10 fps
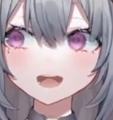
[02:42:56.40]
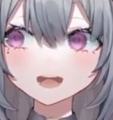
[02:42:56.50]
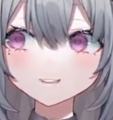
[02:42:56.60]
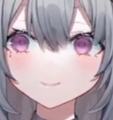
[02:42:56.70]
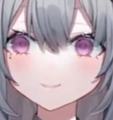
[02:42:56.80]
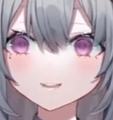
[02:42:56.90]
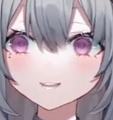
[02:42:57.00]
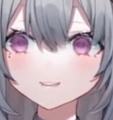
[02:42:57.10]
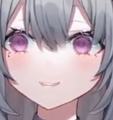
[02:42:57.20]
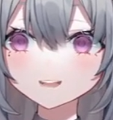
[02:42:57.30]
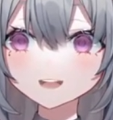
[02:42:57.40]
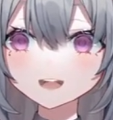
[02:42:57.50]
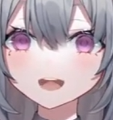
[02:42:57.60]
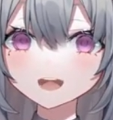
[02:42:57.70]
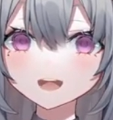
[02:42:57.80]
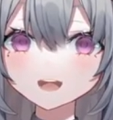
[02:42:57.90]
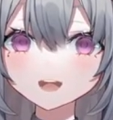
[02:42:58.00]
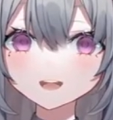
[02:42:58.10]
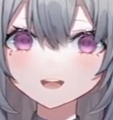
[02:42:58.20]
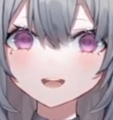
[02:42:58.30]
I uh, don't
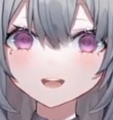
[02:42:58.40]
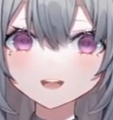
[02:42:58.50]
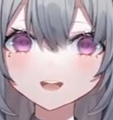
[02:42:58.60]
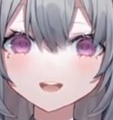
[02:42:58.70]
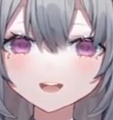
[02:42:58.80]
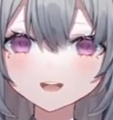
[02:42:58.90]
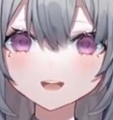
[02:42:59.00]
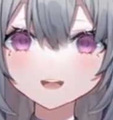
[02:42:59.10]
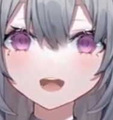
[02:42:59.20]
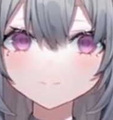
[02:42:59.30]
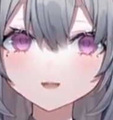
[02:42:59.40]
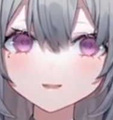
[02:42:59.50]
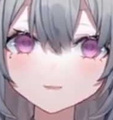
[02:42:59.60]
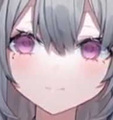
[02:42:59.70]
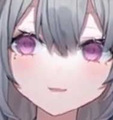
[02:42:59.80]
know. Nurture it's fine. I'm talking oh,